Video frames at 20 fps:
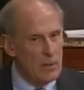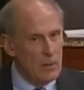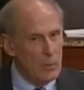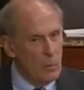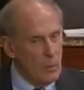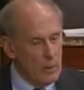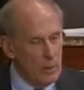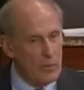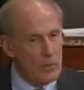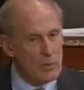
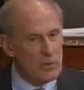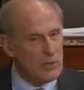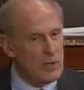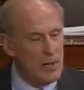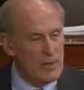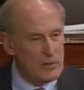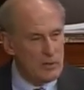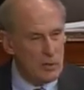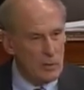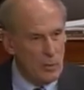What are those
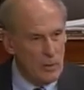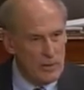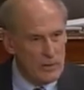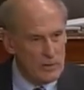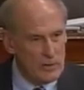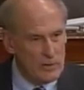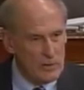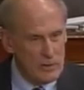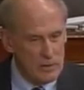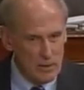
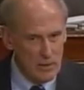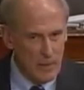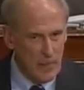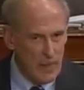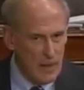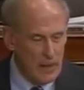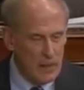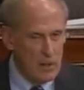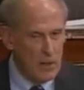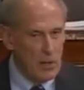consequences?
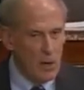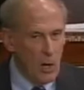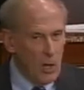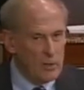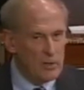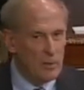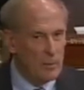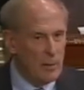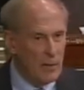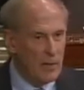
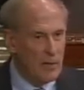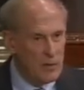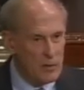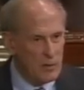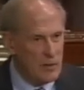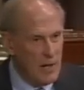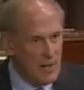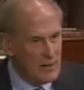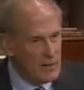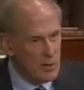Ultimately, those
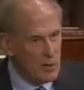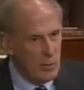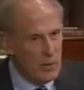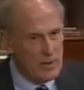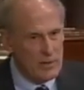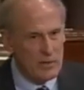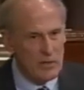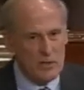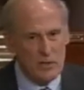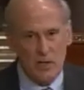
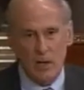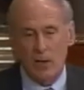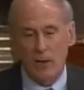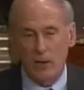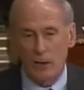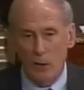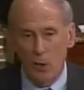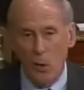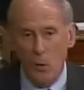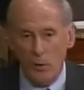consequences are
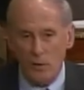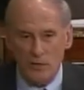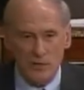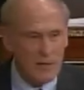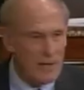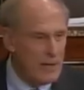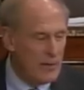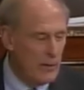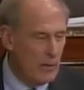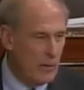a lower
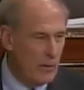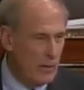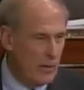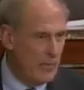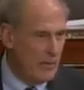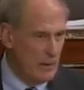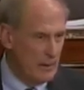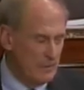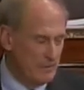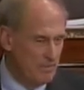standard of
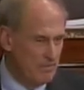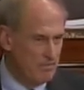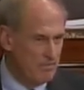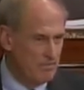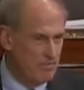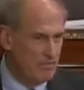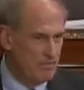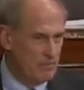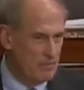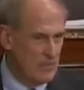living,
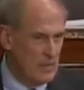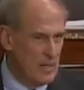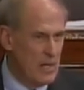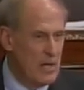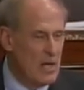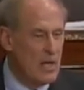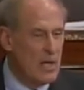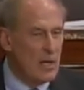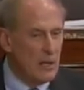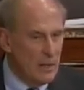
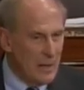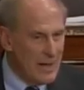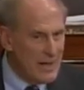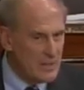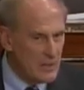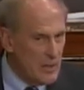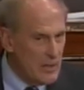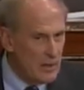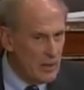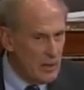
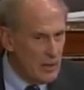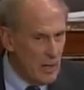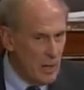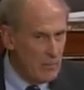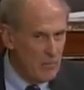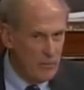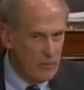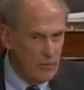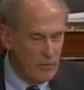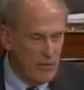less
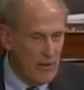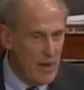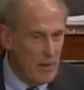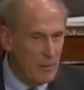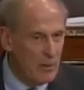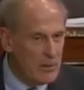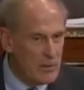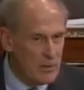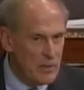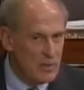income for
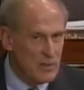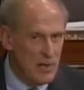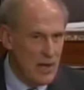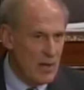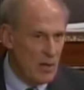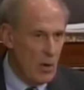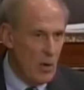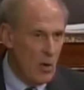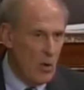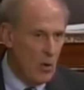families to
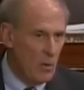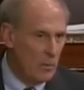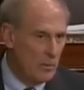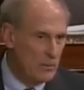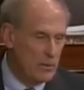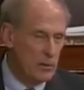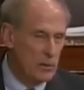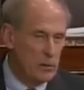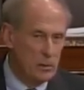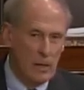take
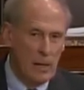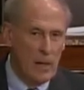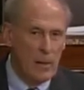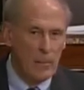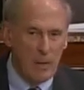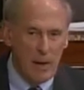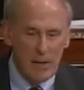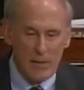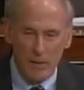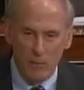home, to
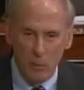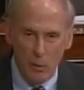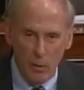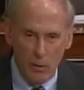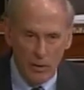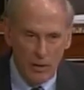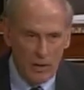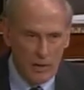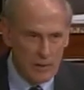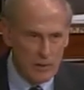pay the
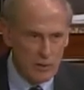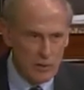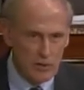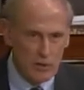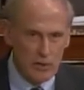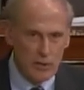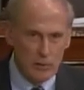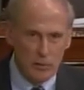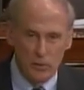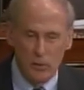mortgage,
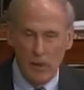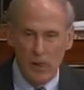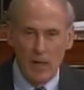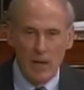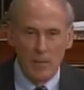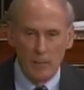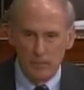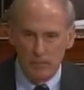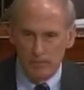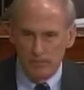to
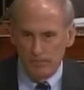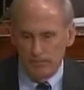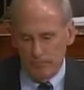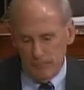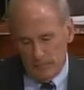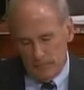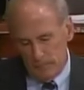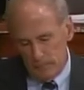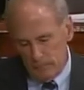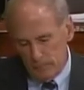
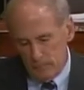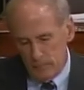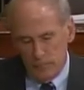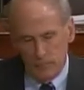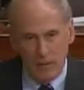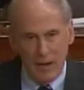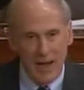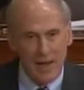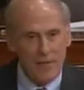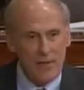
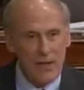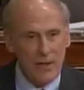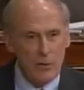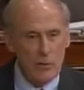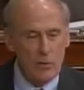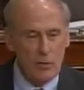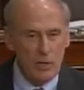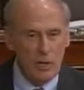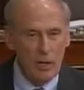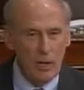buy that
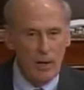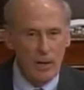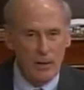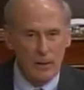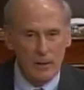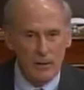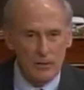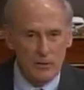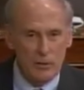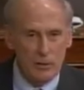new
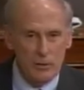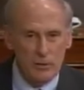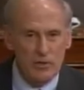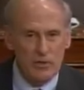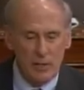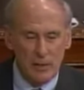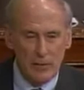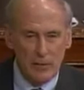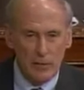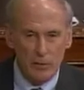car, to
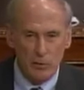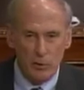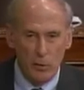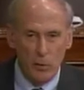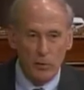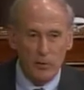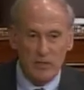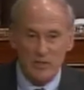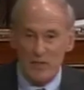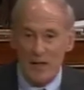send their
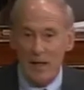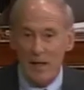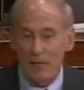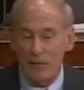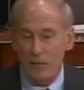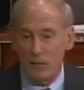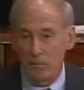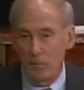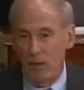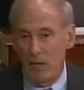children,
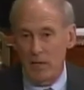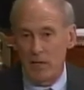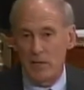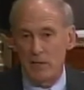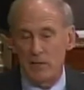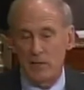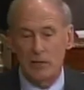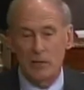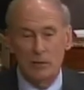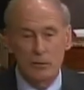save money
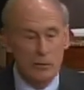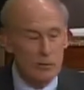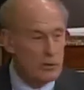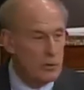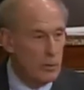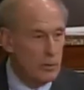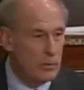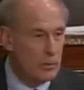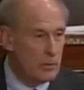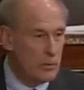to send their
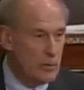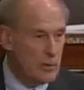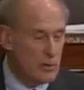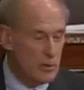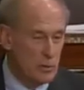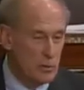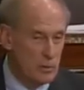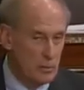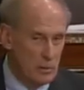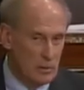children to
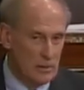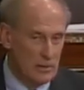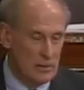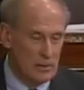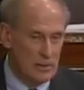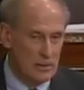school.